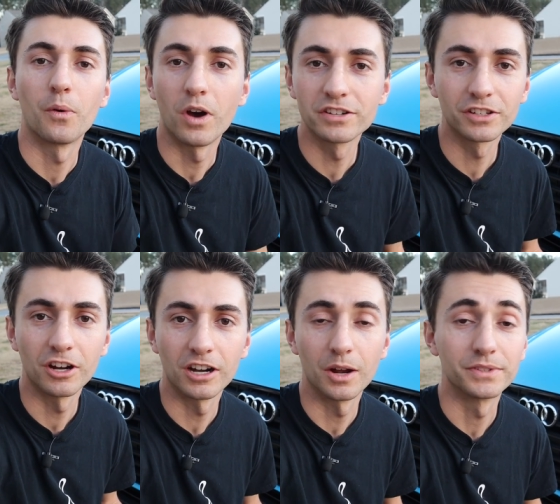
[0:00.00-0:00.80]
I washed the
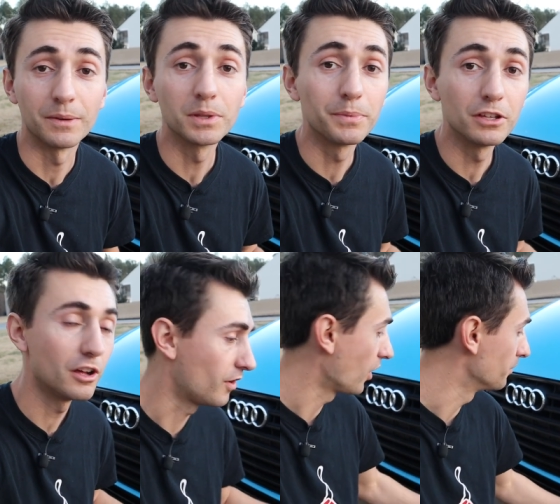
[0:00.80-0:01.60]
car, I was able to peel
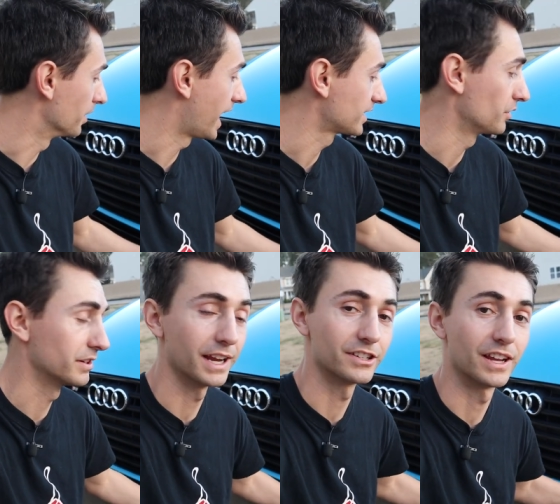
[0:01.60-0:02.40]
off all the black, so I
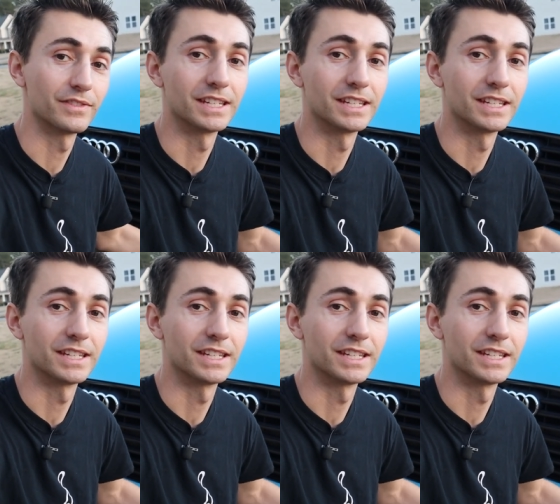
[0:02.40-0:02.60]
didn't actually have to